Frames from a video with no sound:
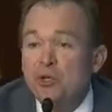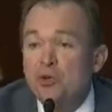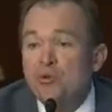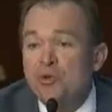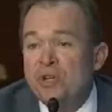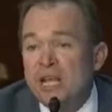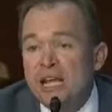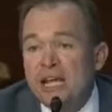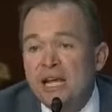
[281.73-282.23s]

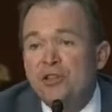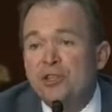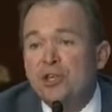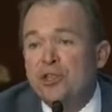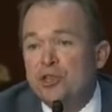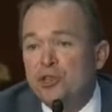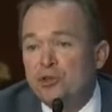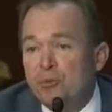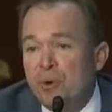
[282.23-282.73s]
You need
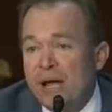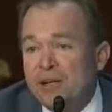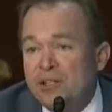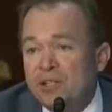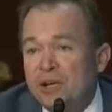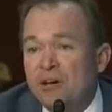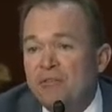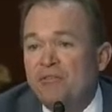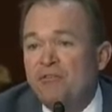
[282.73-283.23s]
the
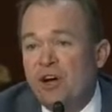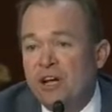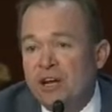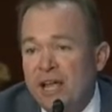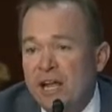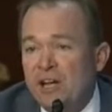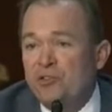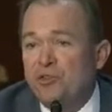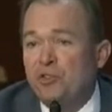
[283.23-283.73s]
threat of
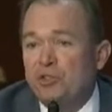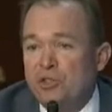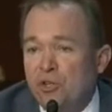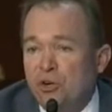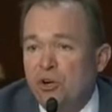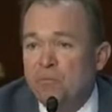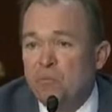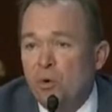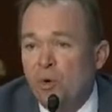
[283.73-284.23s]
financial
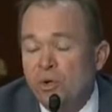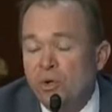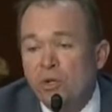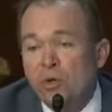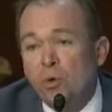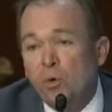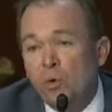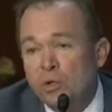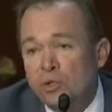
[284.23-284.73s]

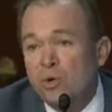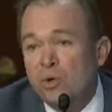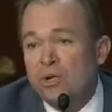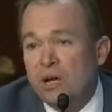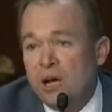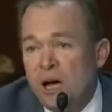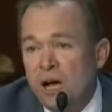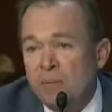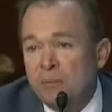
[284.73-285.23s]
turmoil in order to
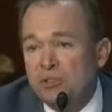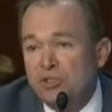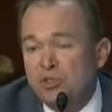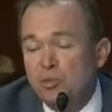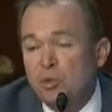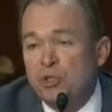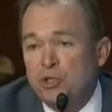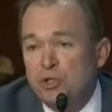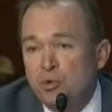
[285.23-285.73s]

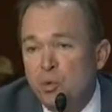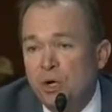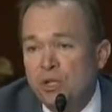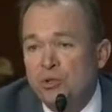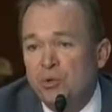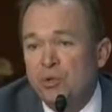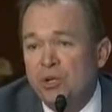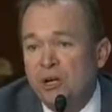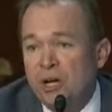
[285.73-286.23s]
accomplish what you
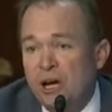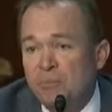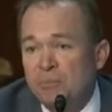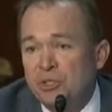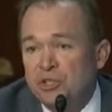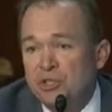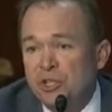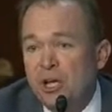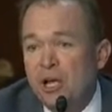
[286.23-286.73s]
want to
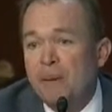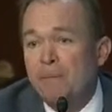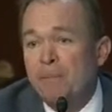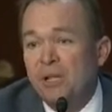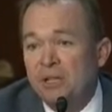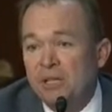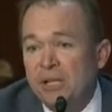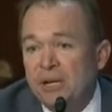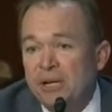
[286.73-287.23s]
accomplish
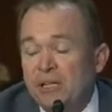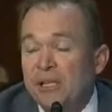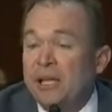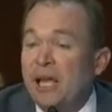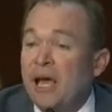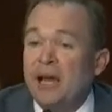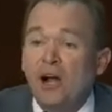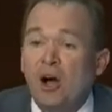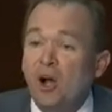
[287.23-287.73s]

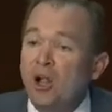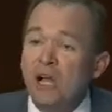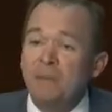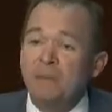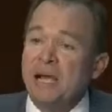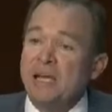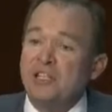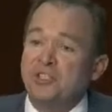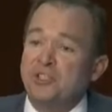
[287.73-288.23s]
politically. And all
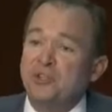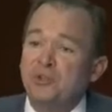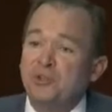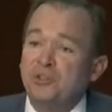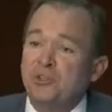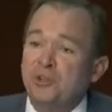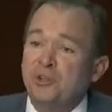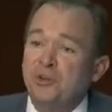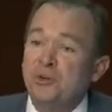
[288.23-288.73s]
I'm asking
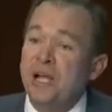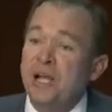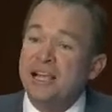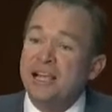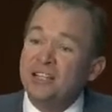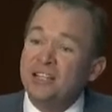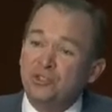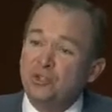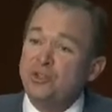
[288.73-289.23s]
you to do
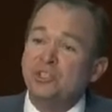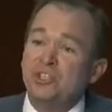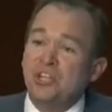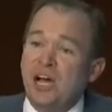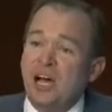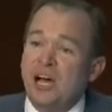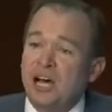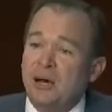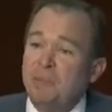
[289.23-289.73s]
is do your
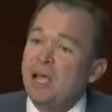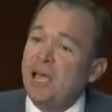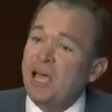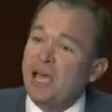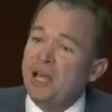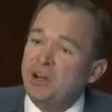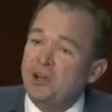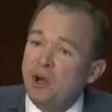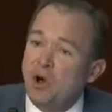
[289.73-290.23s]
job
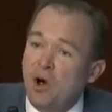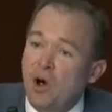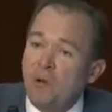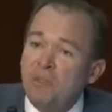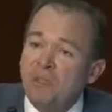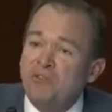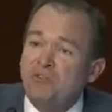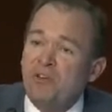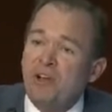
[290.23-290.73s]
and
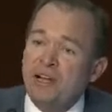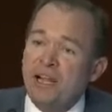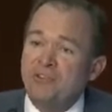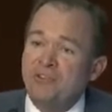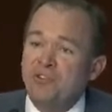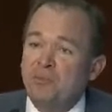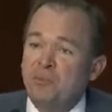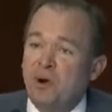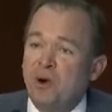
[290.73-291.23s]
calm the
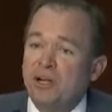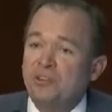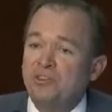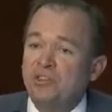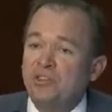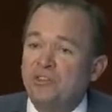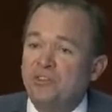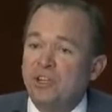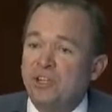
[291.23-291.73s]
financial
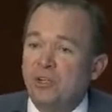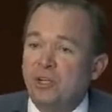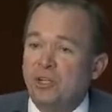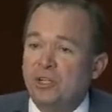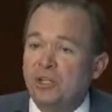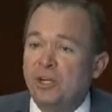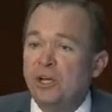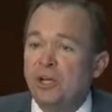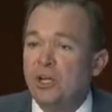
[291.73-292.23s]
markets and say,
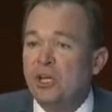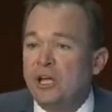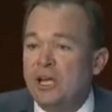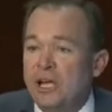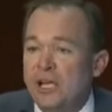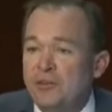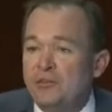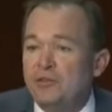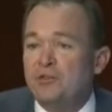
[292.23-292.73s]
look,
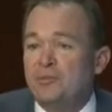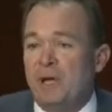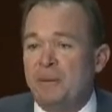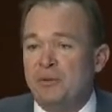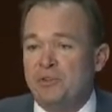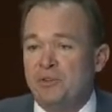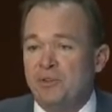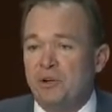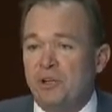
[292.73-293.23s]
interest
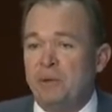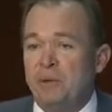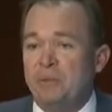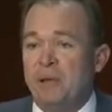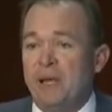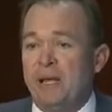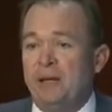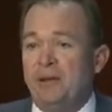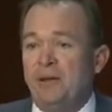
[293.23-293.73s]
payments are going to be made.